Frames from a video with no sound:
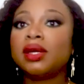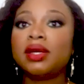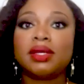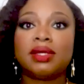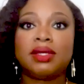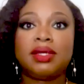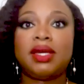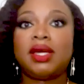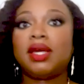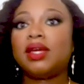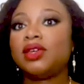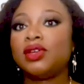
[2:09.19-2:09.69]

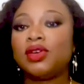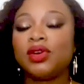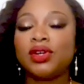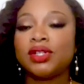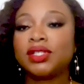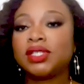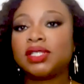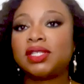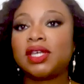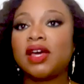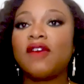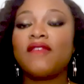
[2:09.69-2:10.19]
get
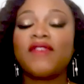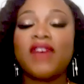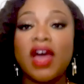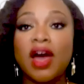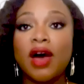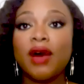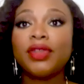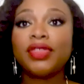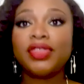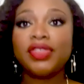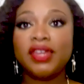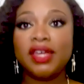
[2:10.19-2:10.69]
yourself
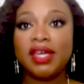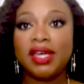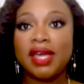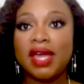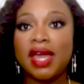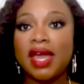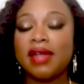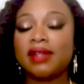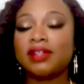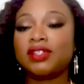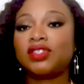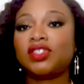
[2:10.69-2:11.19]
healthy
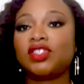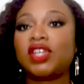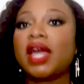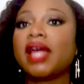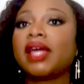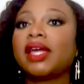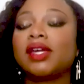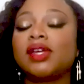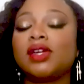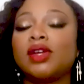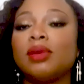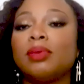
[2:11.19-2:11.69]
and
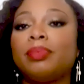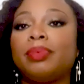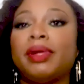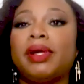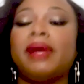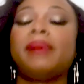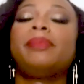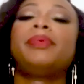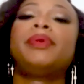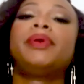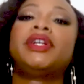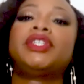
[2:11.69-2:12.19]
checking your
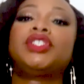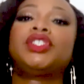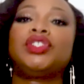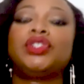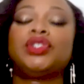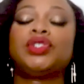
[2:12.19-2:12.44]
blood pressure.